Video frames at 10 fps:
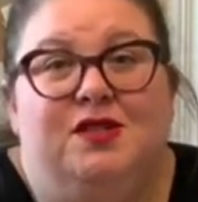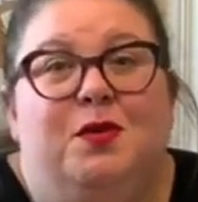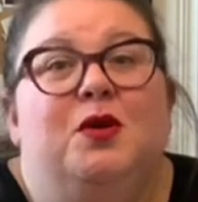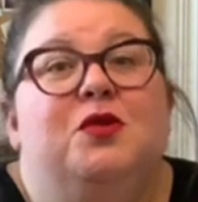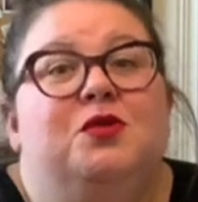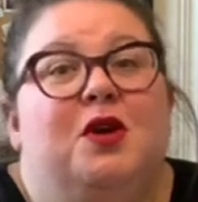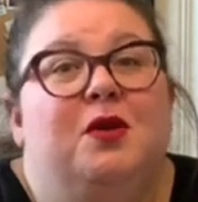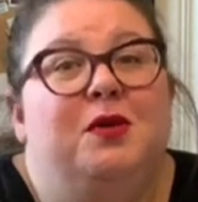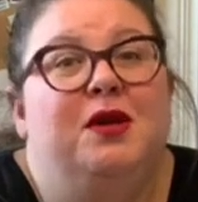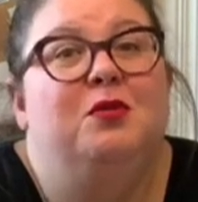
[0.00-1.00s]
both to our
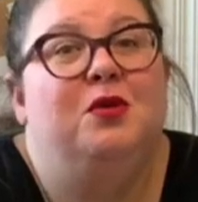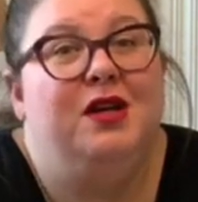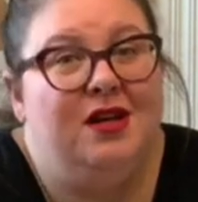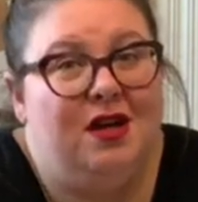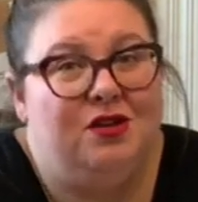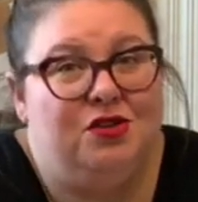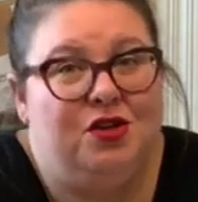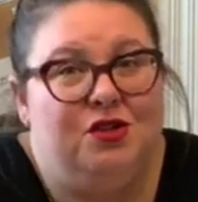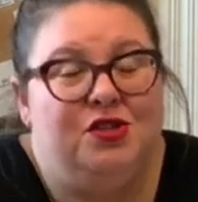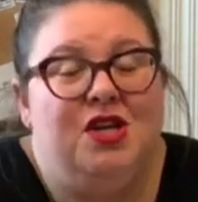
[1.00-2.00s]
people in our
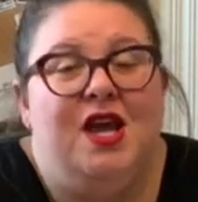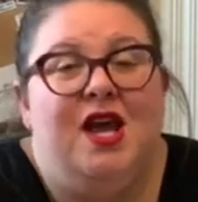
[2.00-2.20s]
church